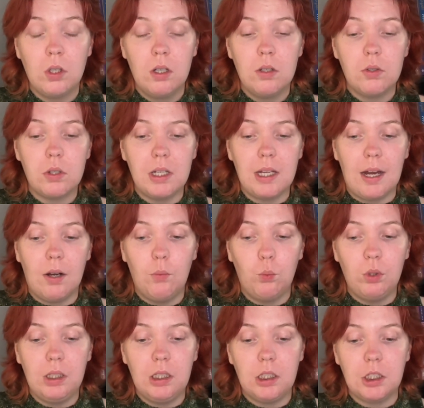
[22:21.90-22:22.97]
So yeah,
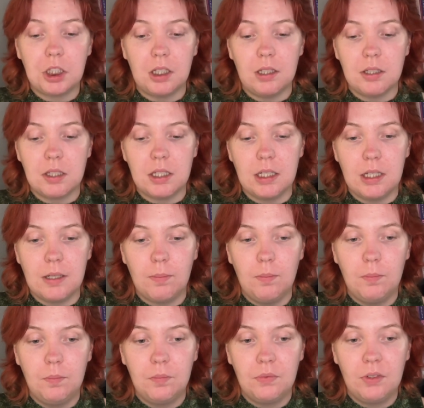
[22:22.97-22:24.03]
we shall see.
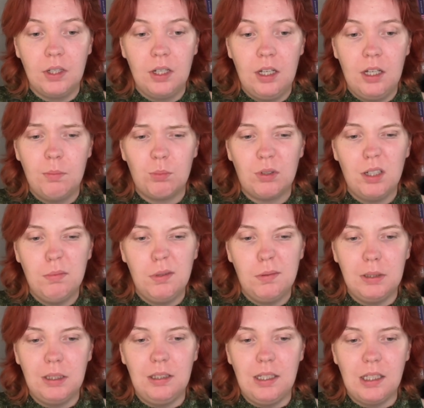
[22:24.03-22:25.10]

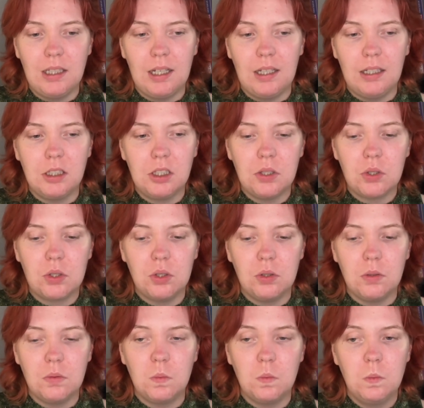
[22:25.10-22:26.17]
Probably DK, just to
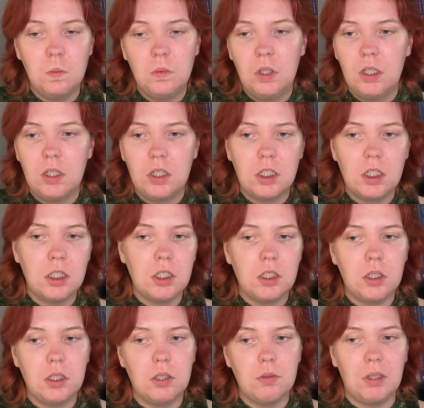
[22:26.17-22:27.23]

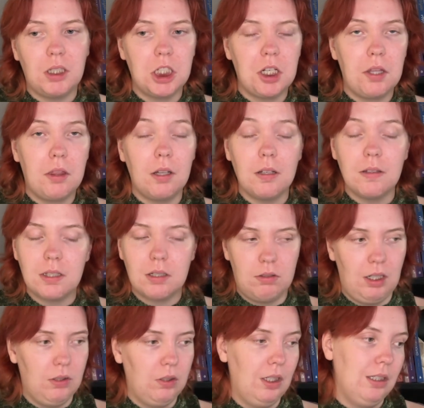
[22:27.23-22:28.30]
switch things
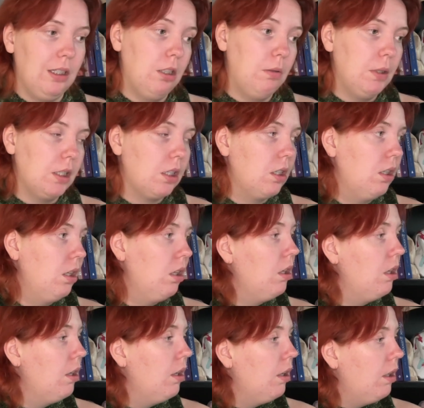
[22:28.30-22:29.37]
around a little bit.
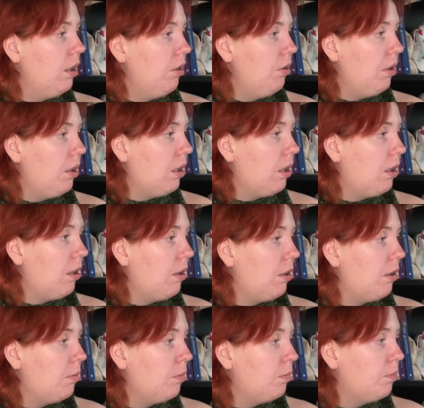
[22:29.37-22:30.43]

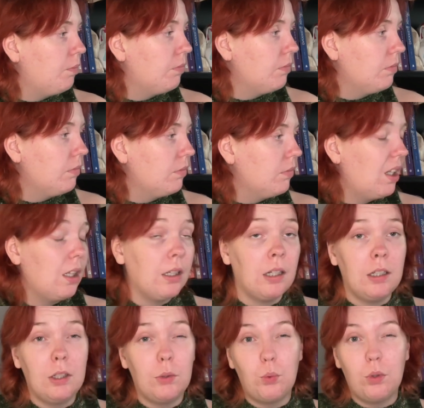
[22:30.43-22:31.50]
And then
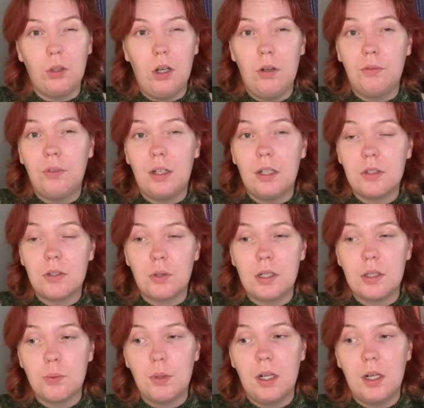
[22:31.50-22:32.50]
it will go faster as